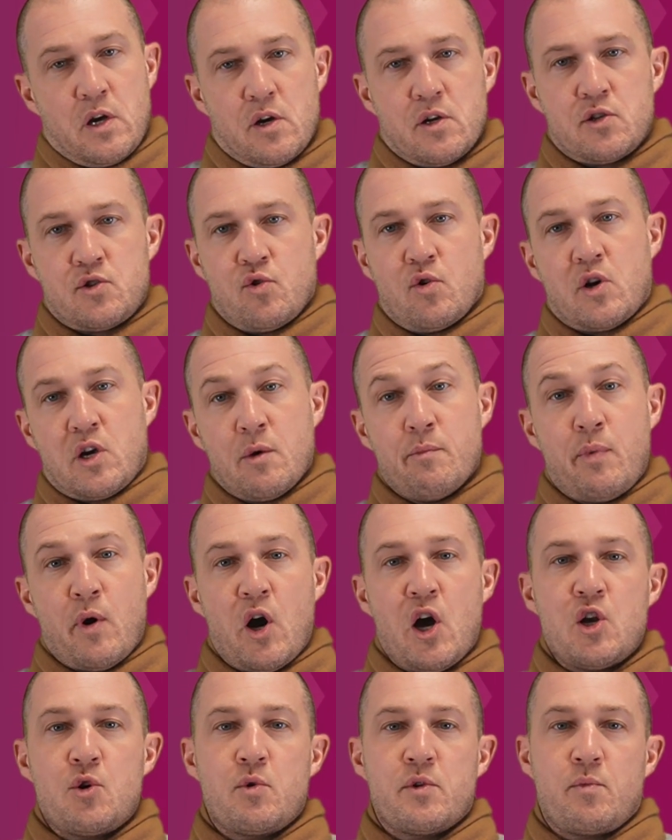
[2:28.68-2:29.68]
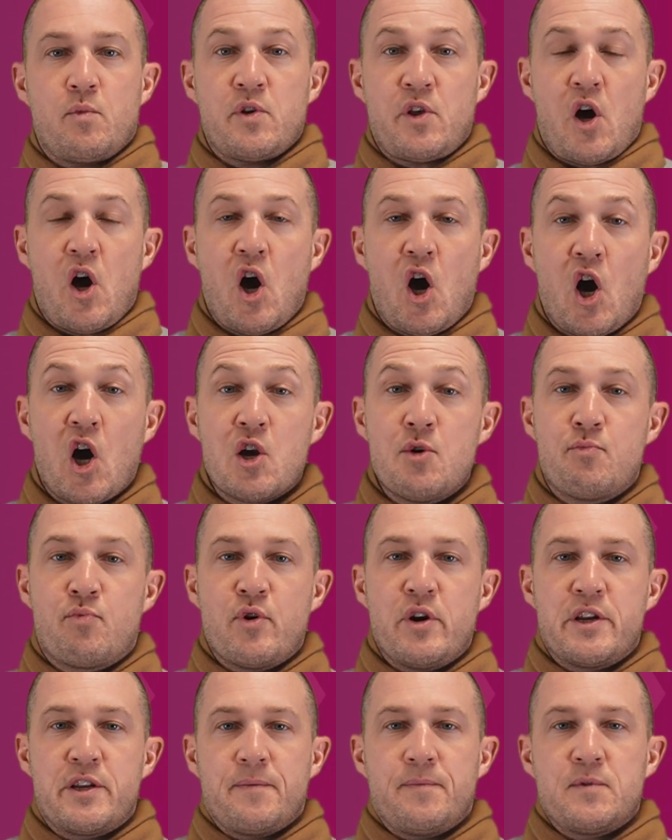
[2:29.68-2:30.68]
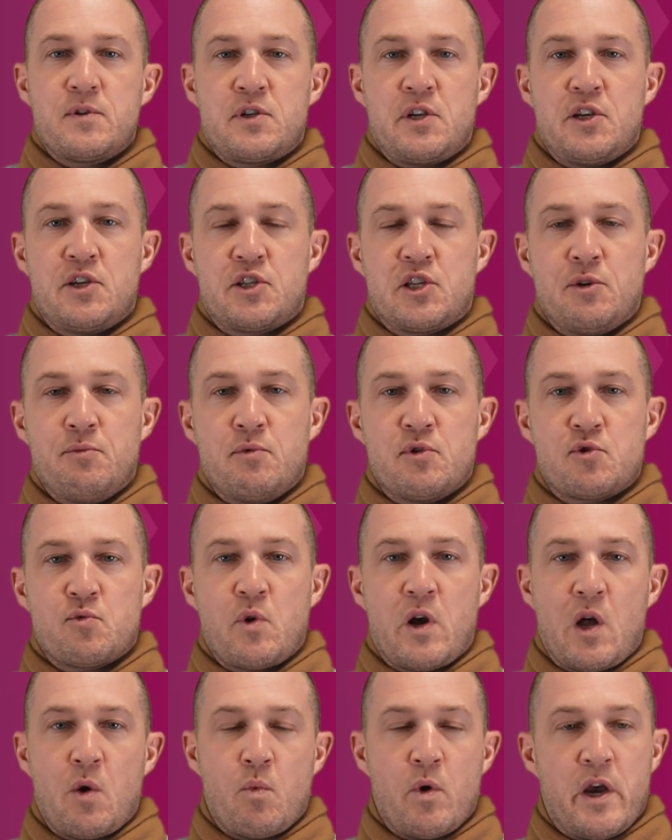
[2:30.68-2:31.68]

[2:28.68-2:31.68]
sort of combined with a hybrid system as well,